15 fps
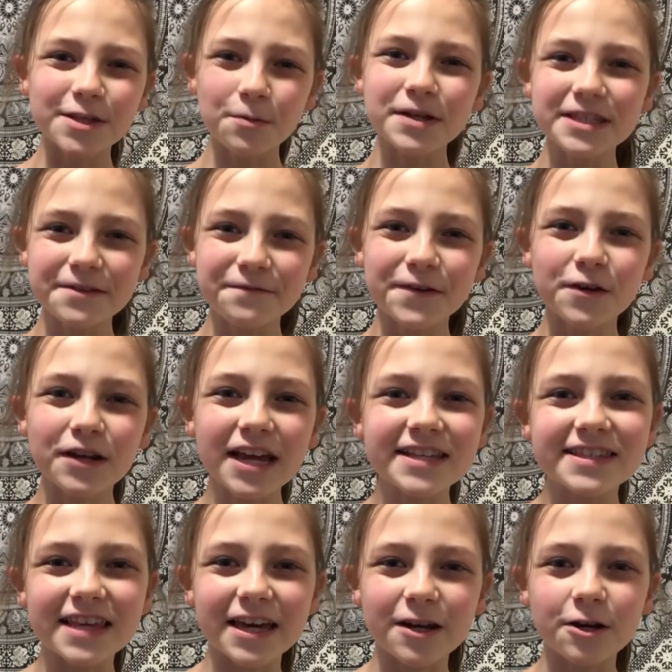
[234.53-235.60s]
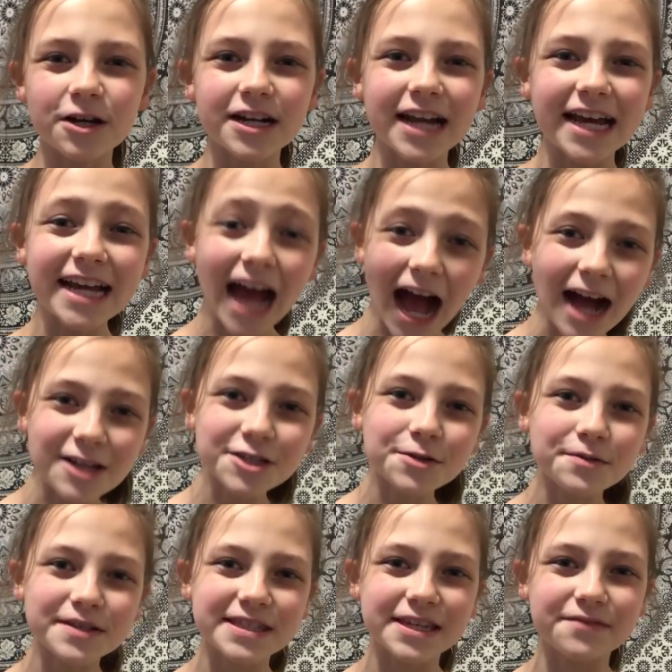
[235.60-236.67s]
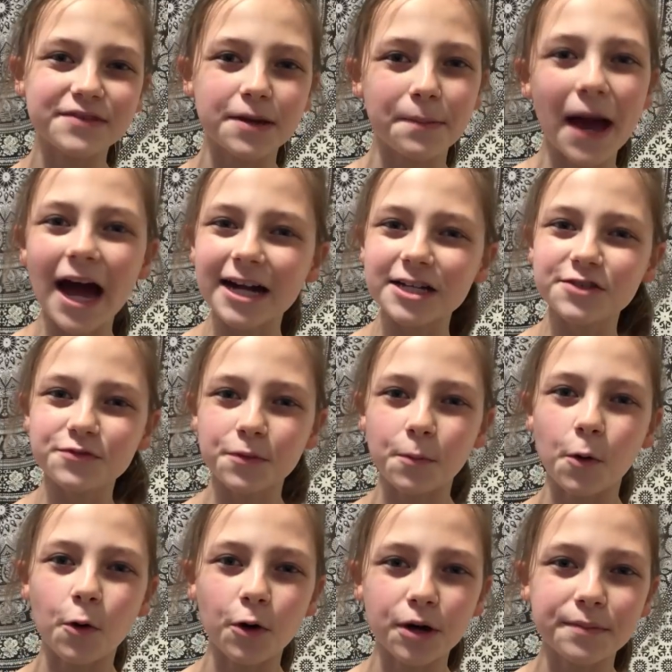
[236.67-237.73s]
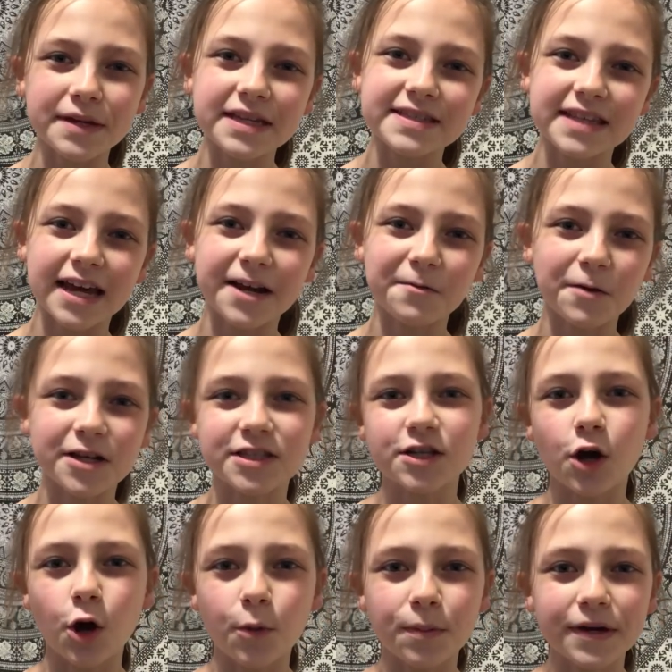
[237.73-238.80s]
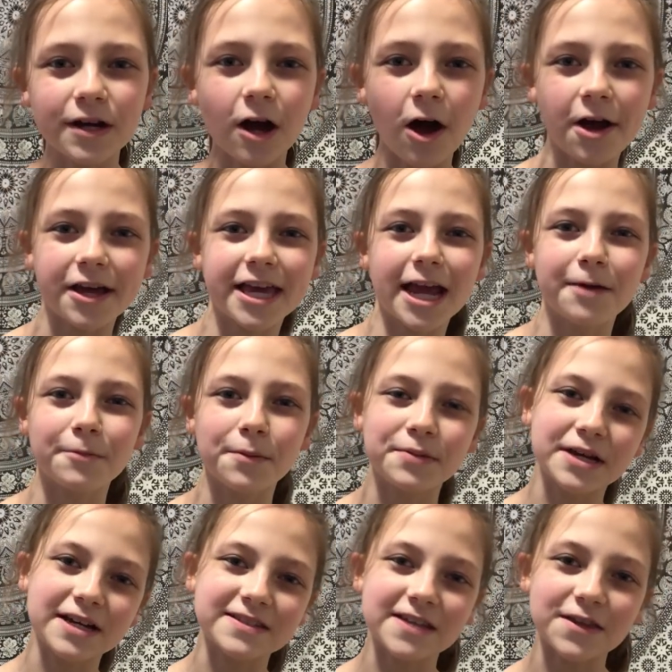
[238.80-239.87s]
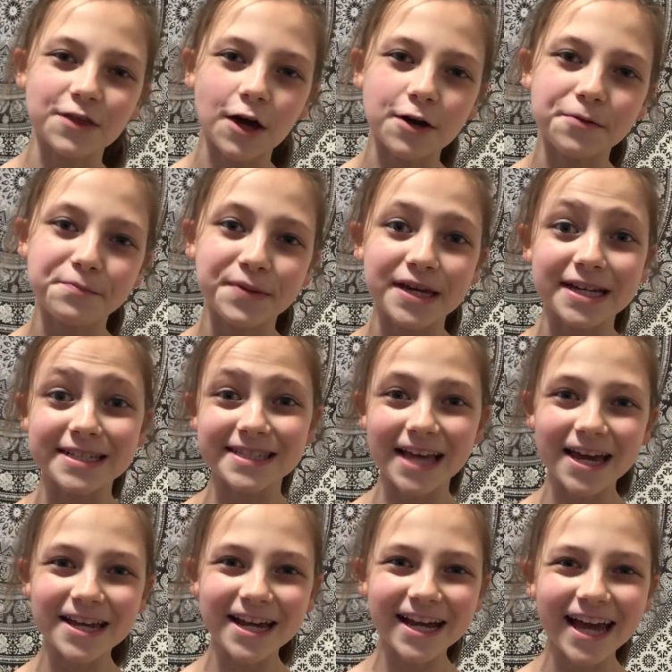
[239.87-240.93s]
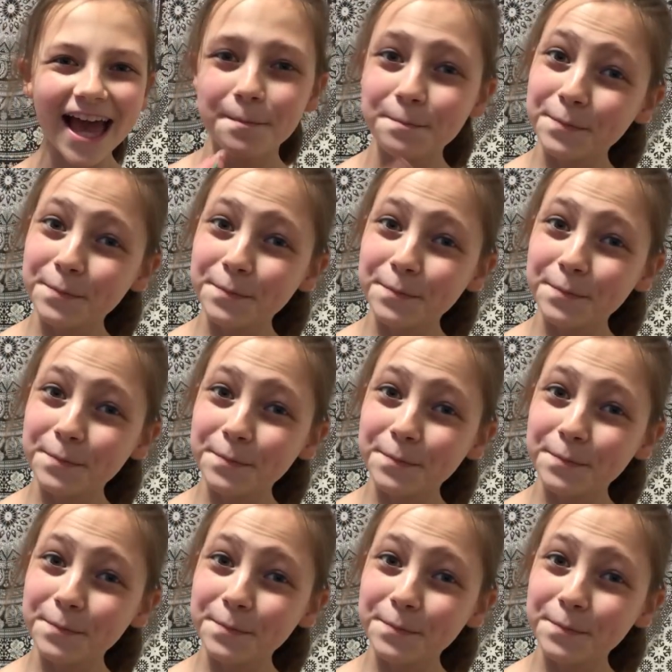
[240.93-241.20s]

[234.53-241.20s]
So it's a few days later, and I actually received a package from Orbeez that I wanted to open on camera because I thought it would be exciting.